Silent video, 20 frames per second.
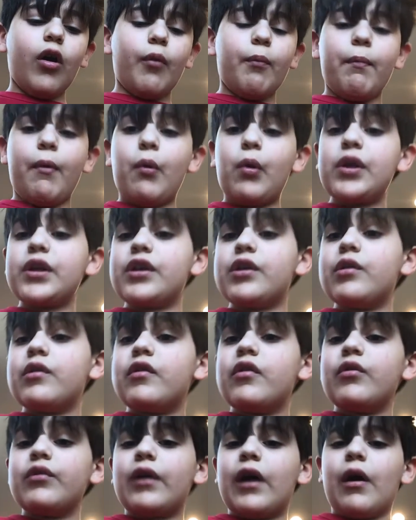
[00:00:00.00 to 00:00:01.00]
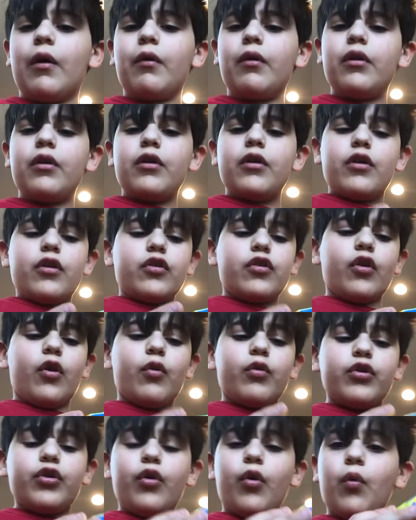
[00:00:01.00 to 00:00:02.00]
Oh, but what do you do now?
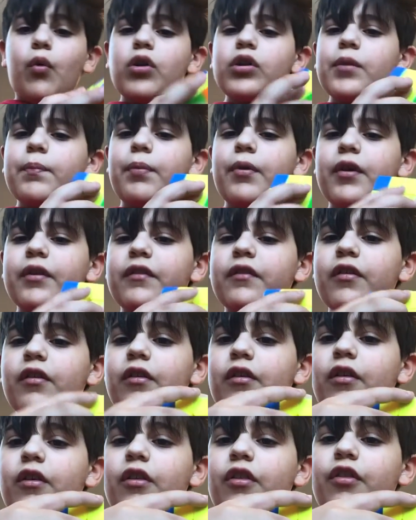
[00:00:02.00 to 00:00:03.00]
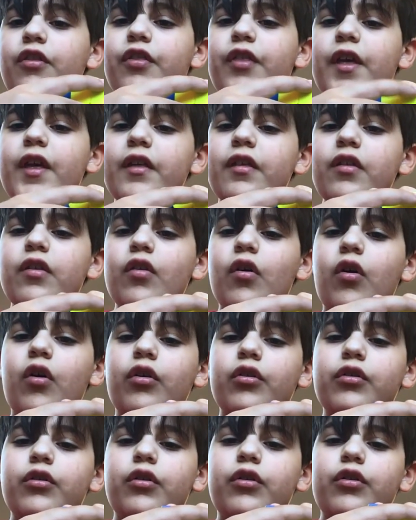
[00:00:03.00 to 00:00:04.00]
So you'll want to put this
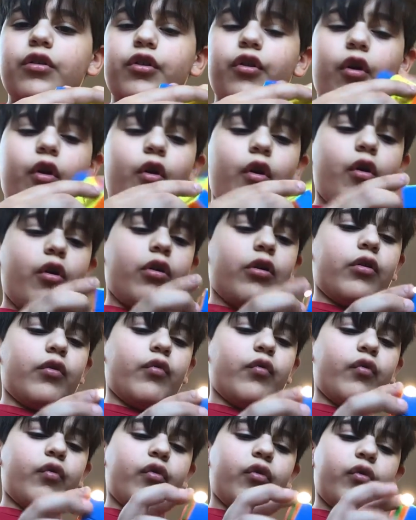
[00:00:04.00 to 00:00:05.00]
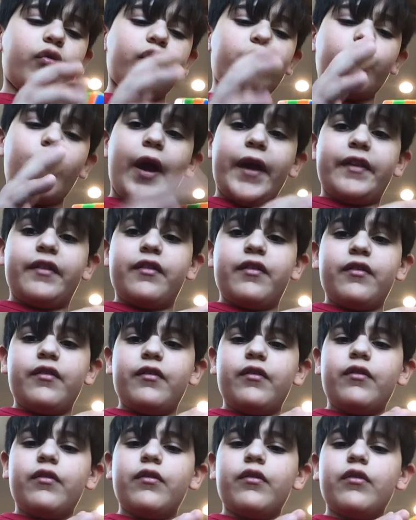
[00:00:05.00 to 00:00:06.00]
on your
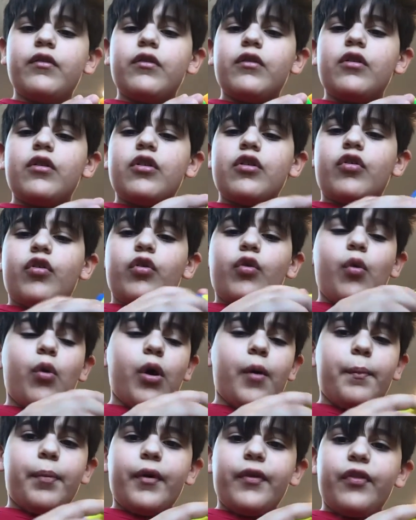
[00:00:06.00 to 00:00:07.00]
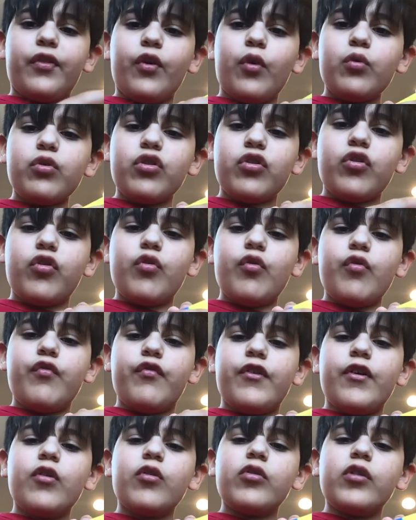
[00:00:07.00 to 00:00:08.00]
right. So you'll want to put those
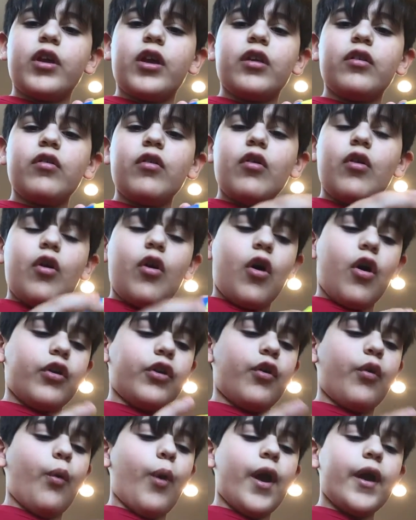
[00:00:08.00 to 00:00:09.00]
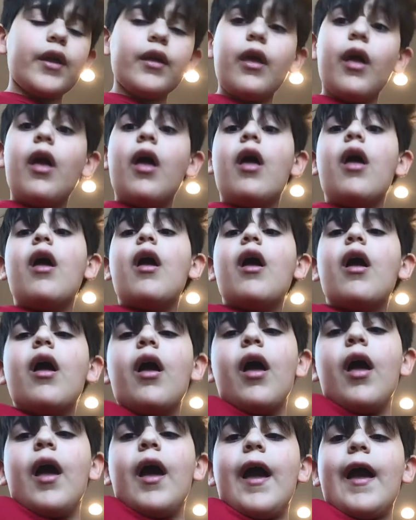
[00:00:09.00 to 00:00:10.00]
two filled in on your right.
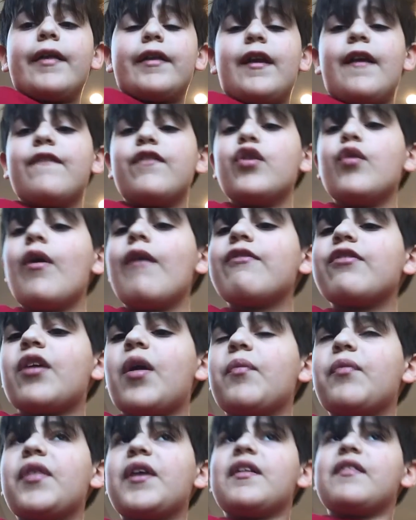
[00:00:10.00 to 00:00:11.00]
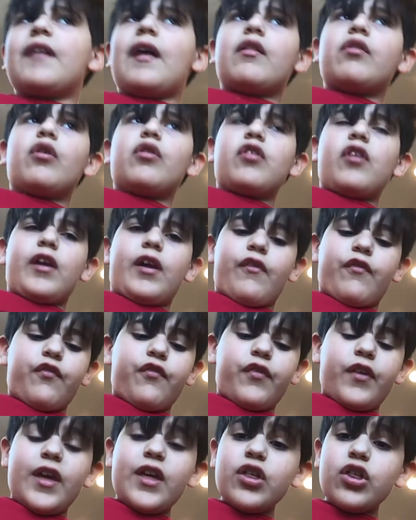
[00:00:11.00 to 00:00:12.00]
And if you have something that looks like
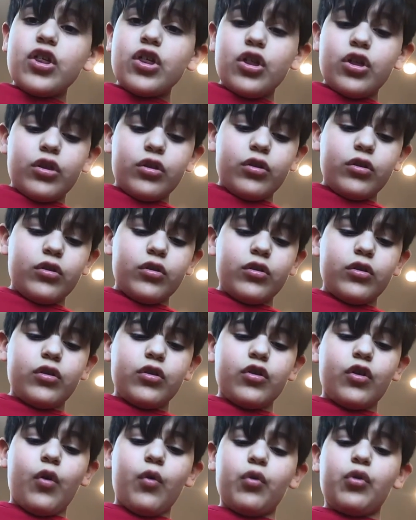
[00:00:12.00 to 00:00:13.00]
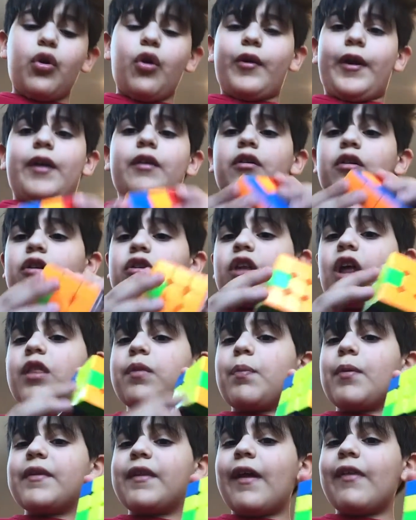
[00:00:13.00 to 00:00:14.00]
a fish, so, okay,
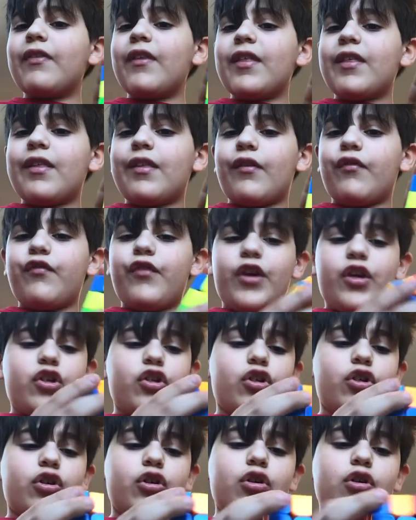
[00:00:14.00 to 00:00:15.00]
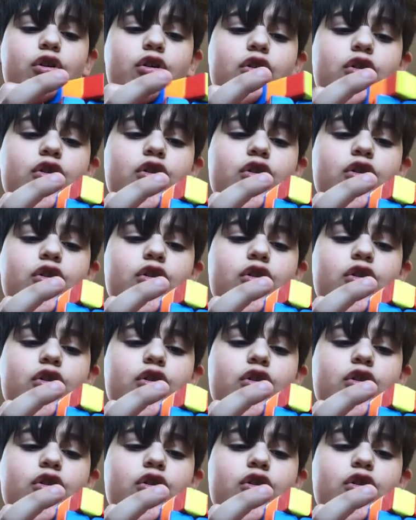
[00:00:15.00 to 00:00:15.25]
let's pretend this is a fish.